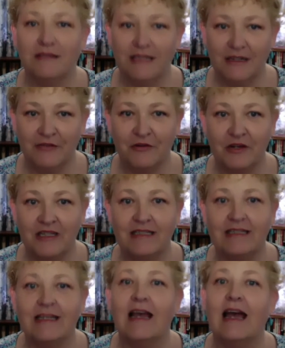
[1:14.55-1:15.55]

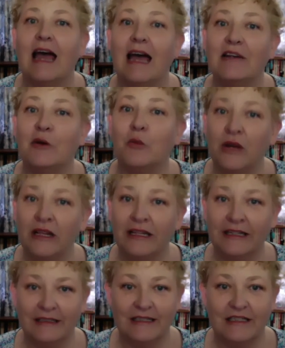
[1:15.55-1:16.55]
difference, and a
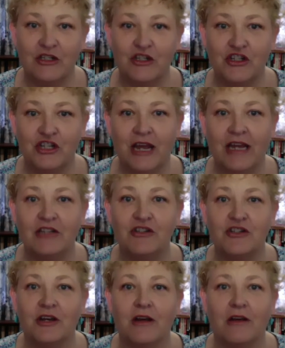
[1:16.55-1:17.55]
willingness to change,